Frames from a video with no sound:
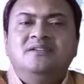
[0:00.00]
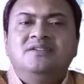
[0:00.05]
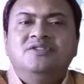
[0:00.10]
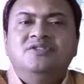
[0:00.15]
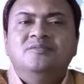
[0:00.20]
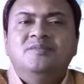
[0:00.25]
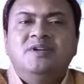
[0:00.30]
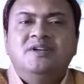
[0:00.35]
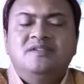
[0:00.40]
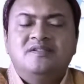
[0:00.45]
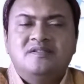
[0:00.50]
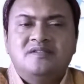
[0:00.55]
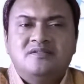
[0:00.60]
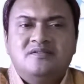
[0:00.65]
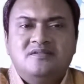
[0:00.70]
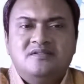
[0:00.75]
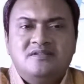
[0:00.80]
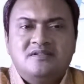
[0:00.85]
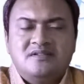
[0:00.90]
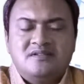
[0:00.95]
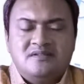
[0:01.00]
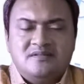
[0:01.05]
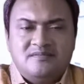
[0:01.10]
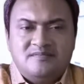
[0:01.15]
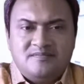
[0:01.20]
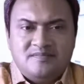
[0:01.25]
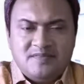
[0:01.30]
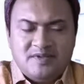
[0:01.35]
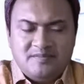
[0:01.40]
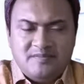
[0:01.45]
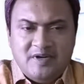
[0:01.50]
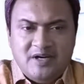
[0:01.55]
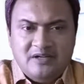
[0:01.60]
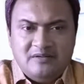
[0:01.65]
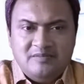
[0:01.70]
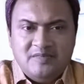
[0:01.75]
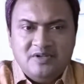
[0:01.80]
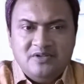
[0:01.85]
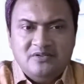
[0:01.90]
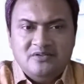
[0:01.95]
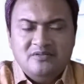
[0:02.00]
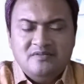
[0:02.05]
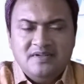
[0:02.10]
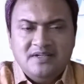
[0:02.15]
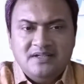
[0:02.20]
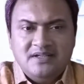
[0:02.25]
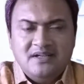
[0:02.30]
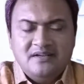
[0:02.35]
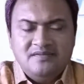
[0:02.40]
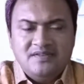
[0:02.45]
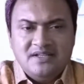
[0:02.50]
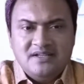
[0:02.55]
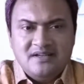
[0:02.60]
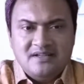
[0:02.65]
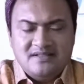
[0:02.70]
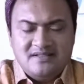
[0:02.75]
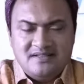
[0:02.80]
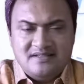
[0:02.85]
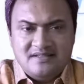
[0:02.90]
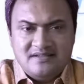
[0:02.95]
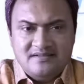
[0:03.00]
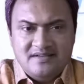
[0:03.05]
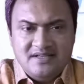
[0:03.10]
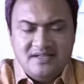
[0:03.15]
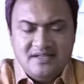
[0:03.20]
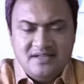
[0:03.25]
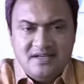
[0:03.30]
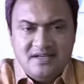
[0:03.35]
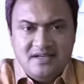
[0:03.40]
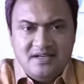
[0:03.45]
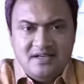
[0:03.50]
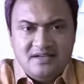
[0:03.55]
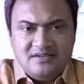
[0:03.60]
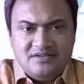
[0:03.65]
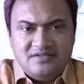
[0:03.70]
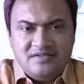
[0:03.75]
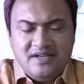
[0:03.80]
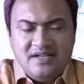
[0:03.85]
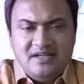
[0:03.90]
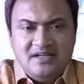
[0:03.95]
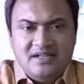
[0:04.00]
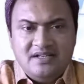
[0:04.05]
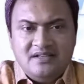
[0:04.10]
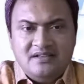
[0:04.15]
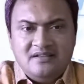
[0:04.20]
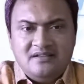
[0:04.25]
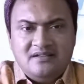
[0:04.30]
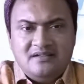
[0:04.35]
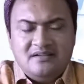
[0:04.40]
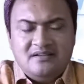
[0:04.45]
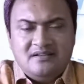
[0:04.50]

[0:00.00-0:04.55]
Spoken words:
human resource department who will give the necessary training